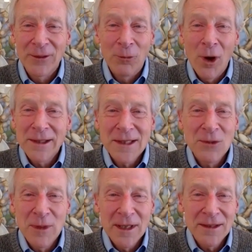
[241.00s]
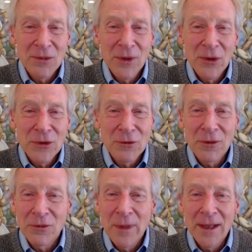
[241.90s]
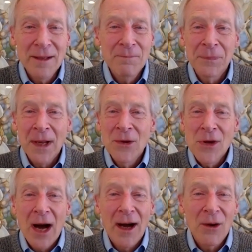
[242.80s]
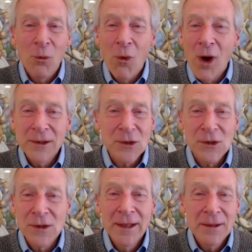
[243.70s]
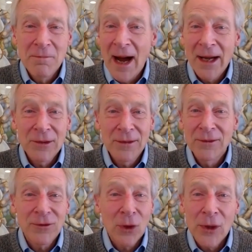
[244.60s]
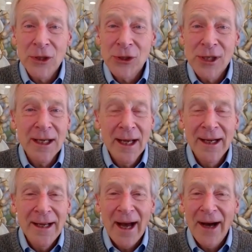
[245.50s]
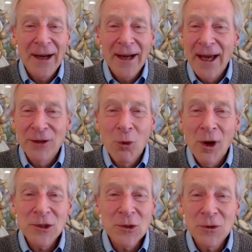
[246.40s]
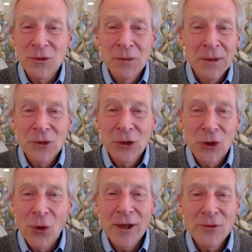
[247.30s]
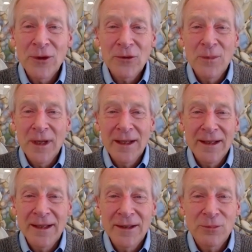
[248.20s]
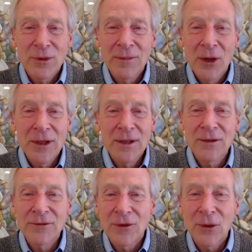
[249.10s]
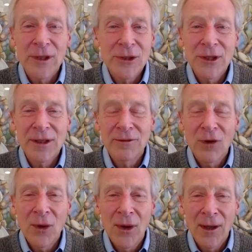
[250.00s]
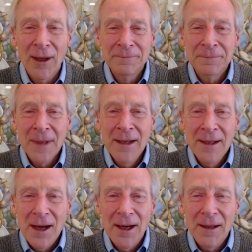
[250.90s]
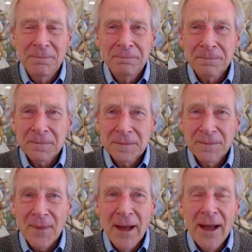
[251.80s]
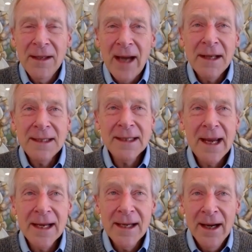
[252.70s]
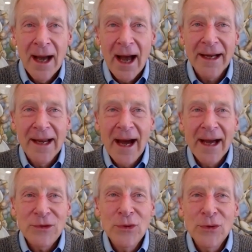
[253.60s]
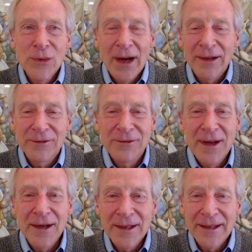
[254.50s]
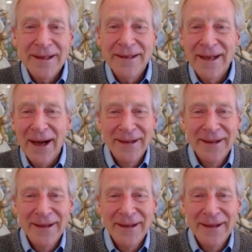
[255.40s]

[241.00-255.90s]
wants to be in communion with me, wants my flourishing, and wants to join with me in promoting the flourishing of all. And I'd say I got to a very